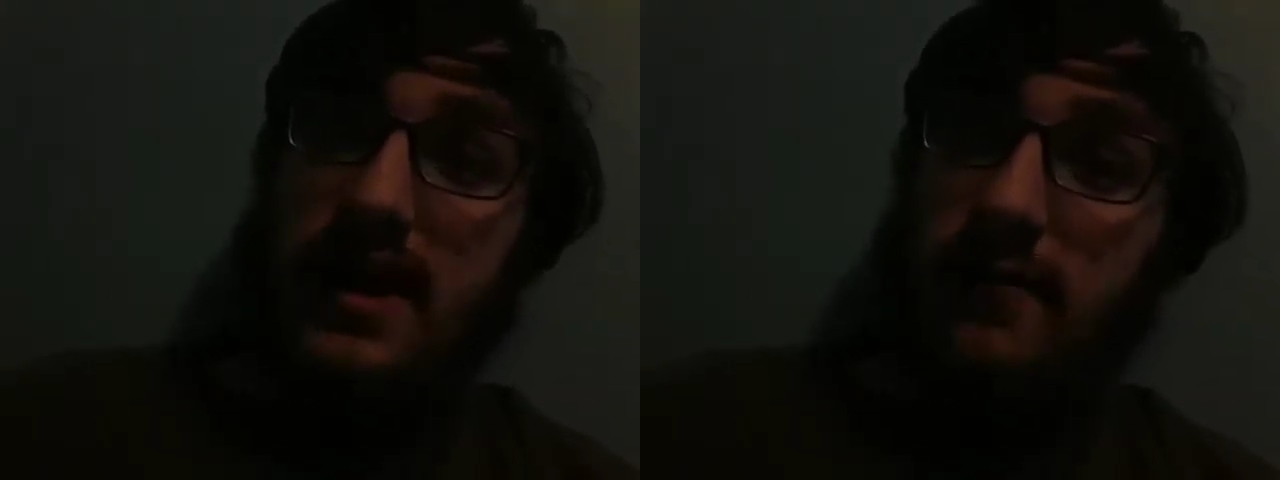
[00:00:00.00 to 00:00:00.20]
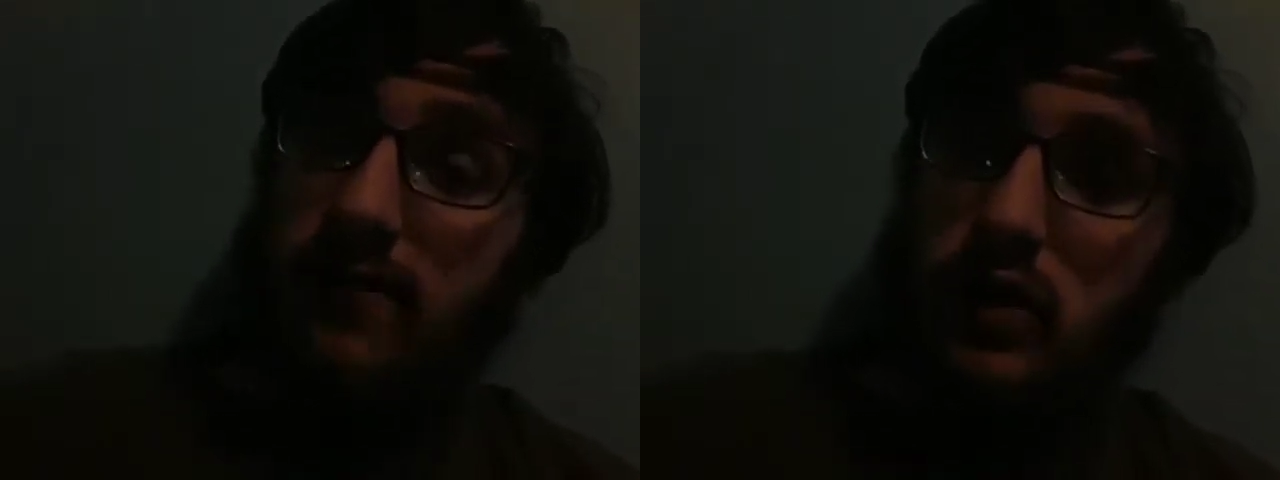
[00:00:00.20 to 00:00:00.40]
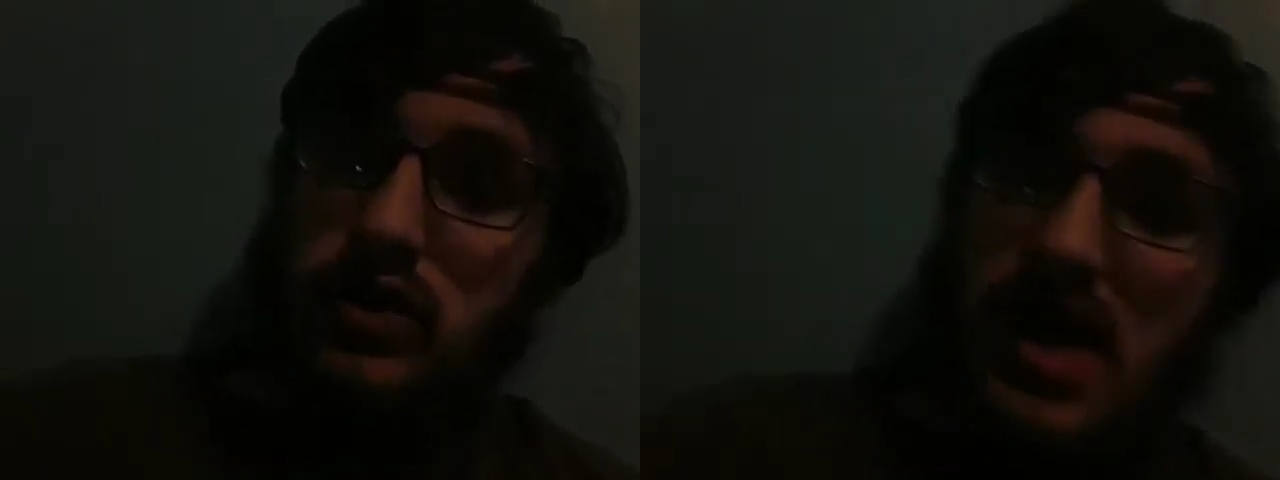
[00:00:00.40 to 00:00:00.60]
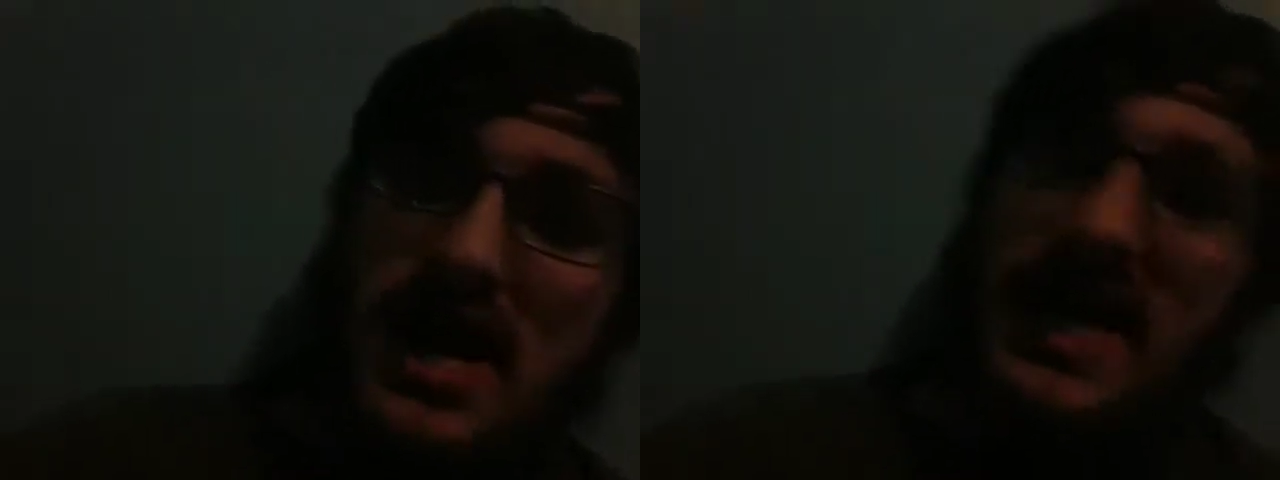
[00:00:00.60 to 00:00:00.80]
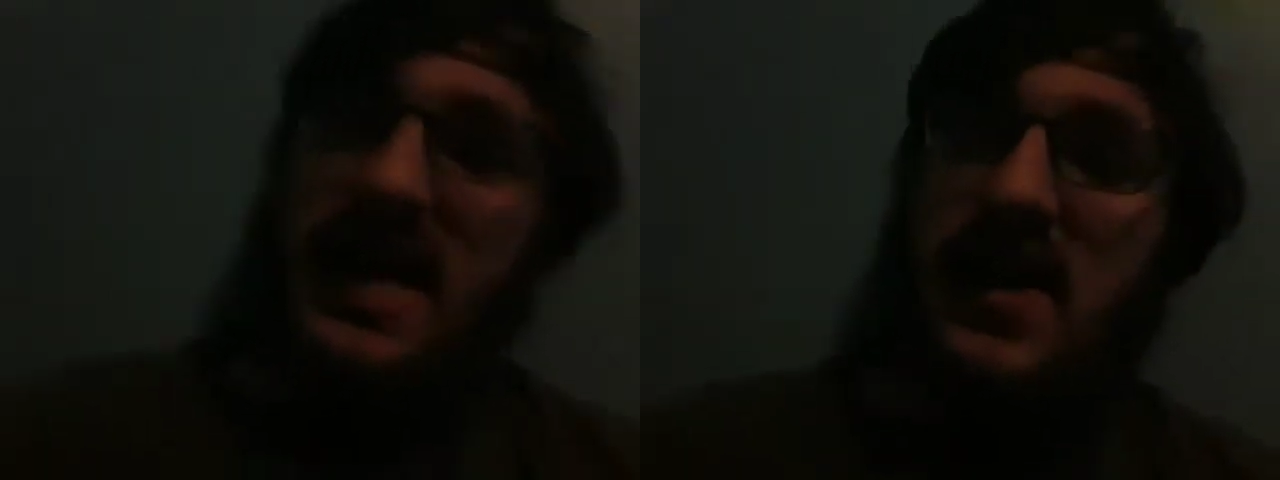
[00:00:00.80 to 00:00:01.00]
And unfortunately,
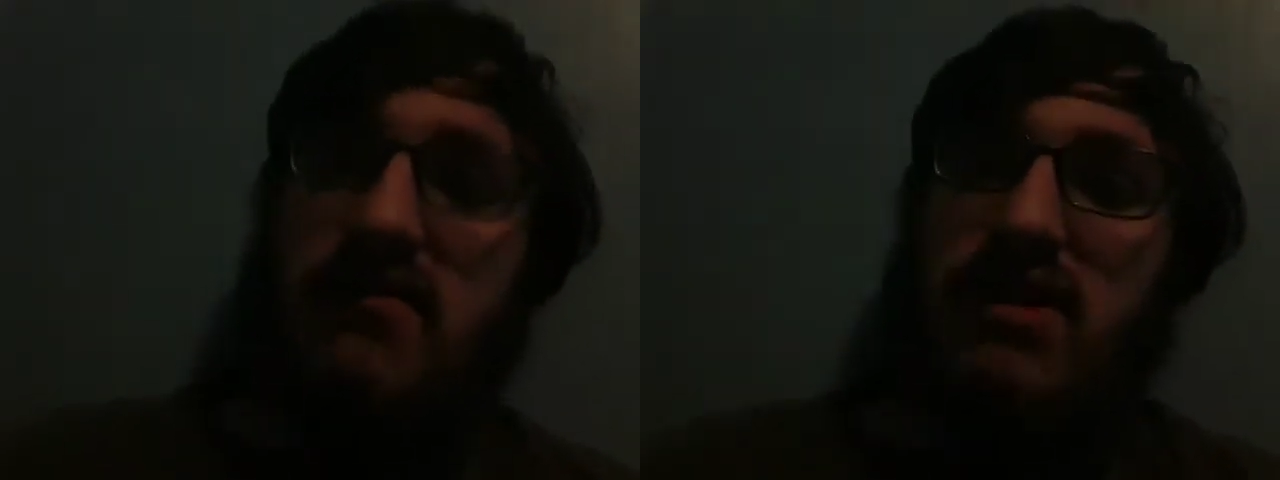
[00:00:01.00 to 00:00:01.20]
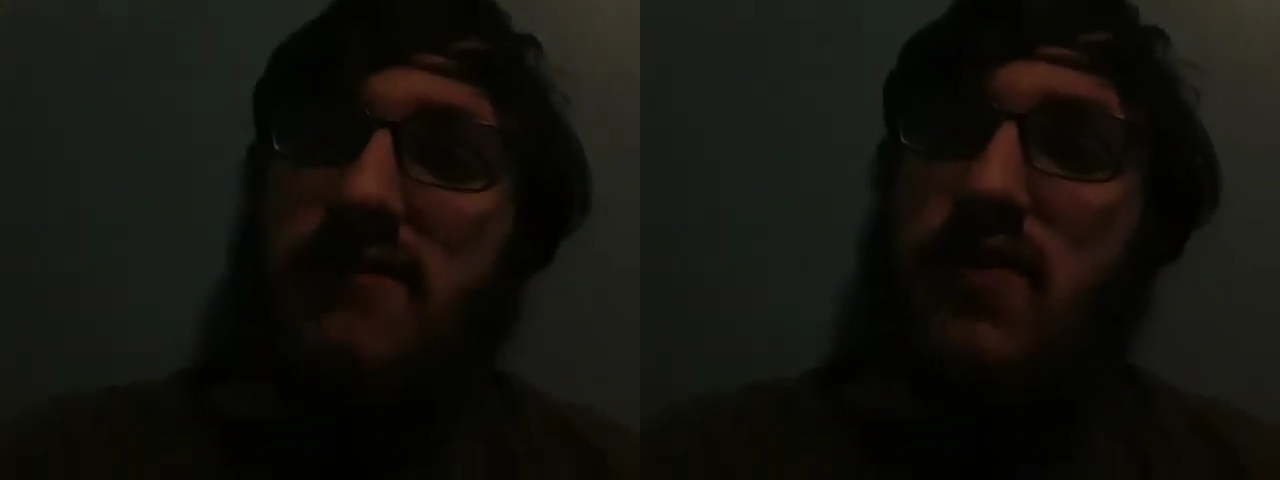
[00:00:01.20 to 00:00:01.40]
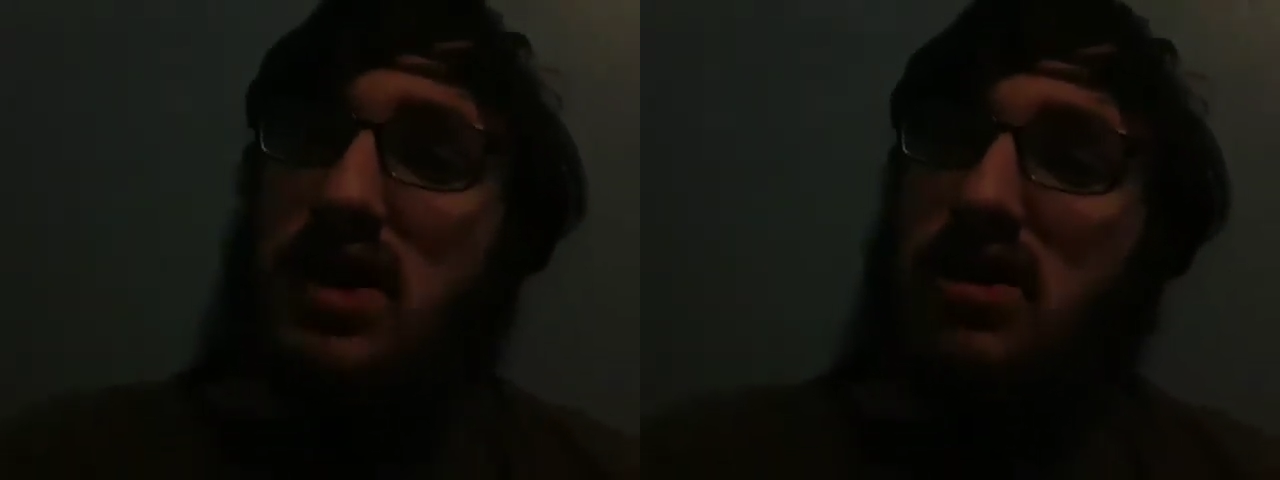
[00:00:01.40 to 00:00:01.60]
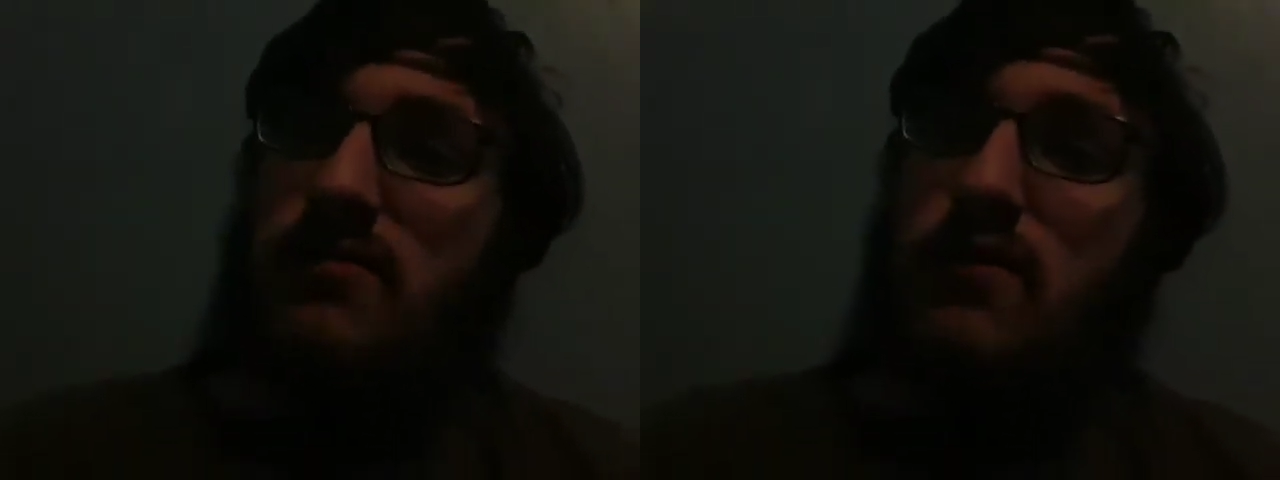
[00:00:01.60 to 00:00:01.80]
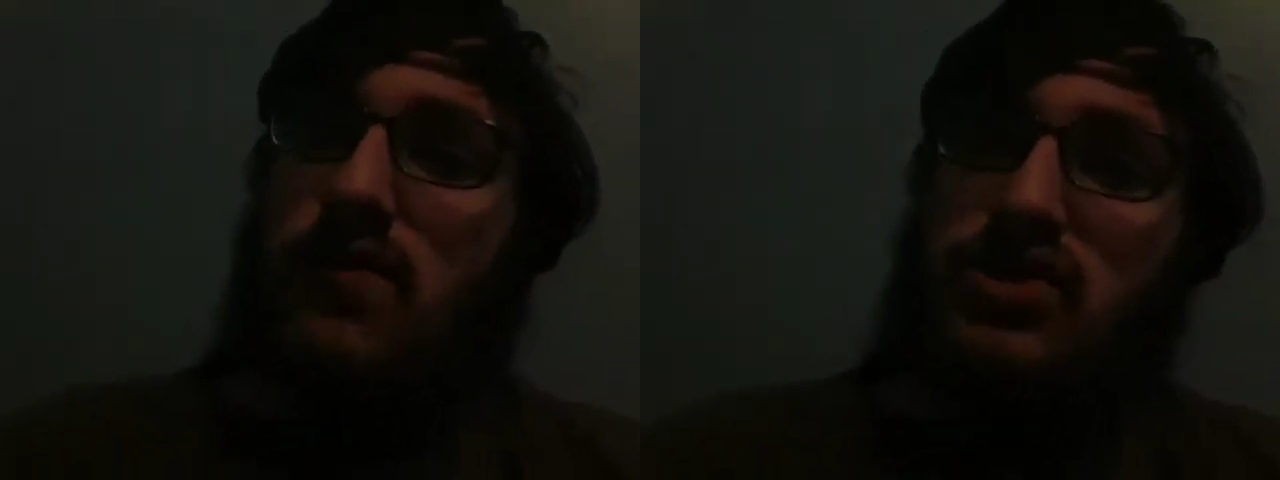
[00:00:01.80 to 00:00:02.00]
I can't have that friend come
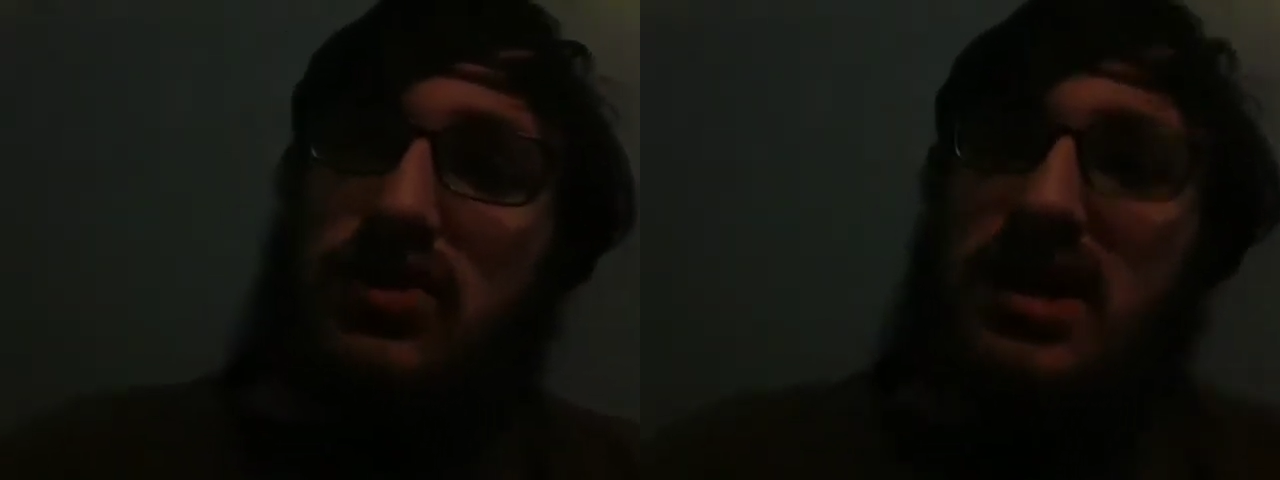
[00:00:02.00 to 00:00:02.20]
over and do